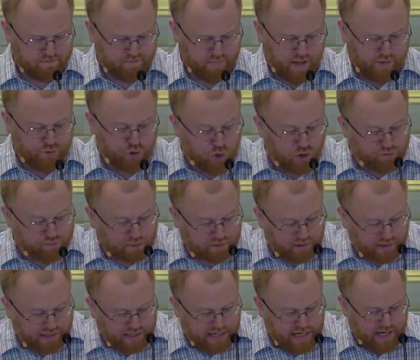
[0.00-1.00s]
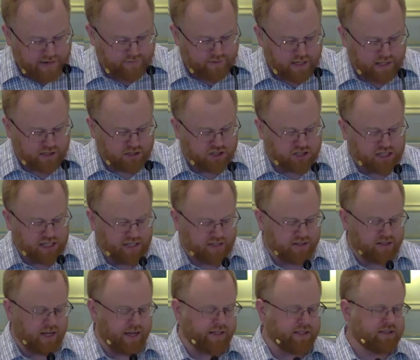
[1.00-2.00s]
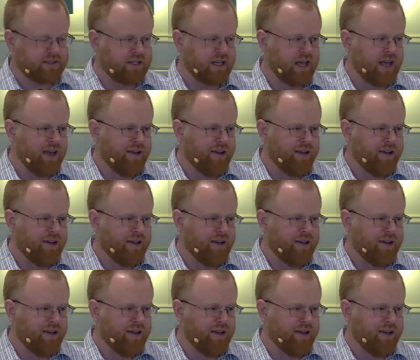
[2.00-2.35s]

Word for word: If you have believed in Jesus